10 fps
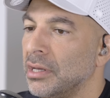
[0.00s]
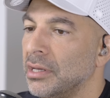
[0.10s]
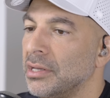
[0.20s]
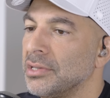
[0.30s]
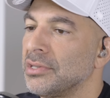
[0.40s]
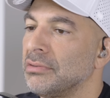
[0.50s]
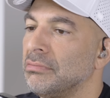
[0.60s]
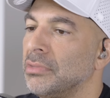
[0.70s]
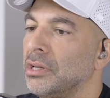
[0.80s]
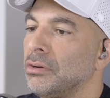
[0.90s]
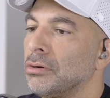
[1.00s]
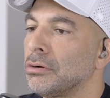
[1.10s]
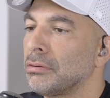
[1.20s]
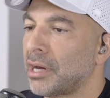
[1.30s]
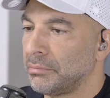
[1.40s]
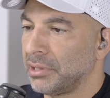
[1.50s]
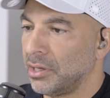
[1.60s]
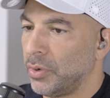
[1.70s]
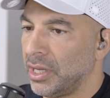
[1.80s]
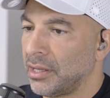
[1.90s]
is incredibly
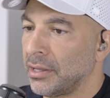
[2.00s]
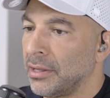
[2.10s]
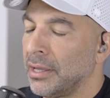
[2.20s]
weak.